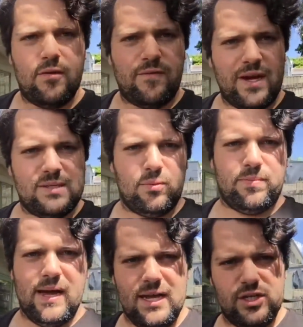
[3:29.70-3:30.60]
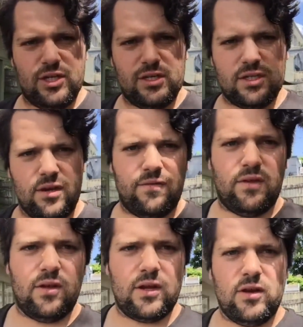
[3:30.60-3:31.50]
Facebook page. So if
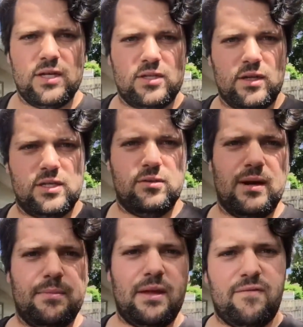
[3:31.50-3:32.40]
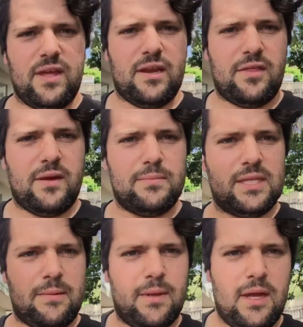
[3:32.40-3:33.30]
you like guys like to um, give that a
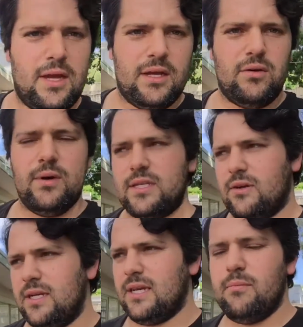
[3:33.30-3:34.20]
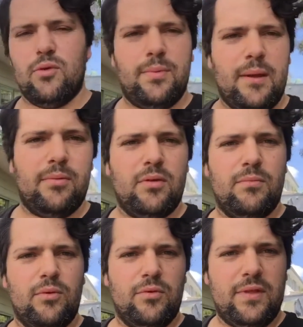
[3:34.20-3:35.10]
thumbs up, always great to get more people on
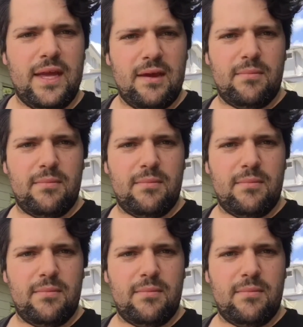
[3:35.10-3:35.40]
board there.